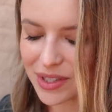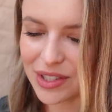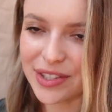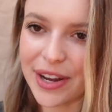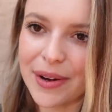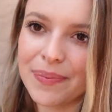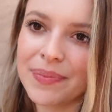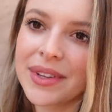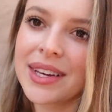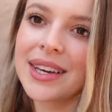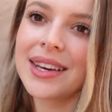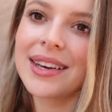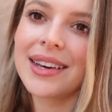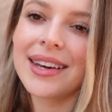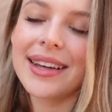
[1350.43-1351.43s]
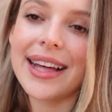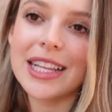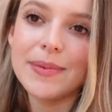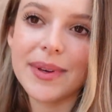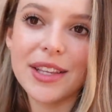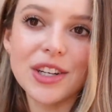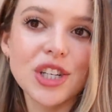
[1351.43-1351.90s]
So,
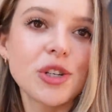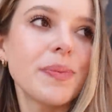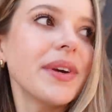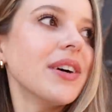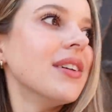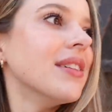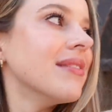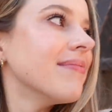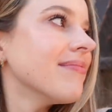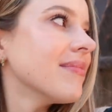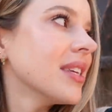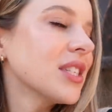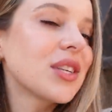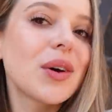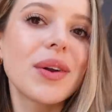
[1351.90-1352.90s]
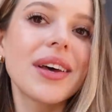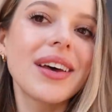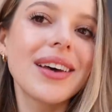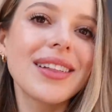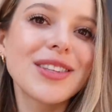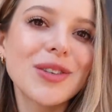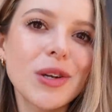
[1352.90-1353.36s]
that's my little spiel. Let's go
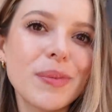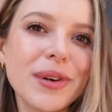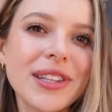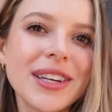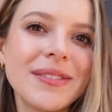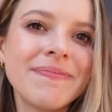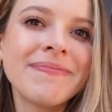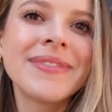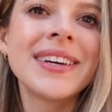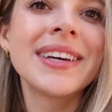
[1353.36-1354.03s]
to let's go to Brooklyn.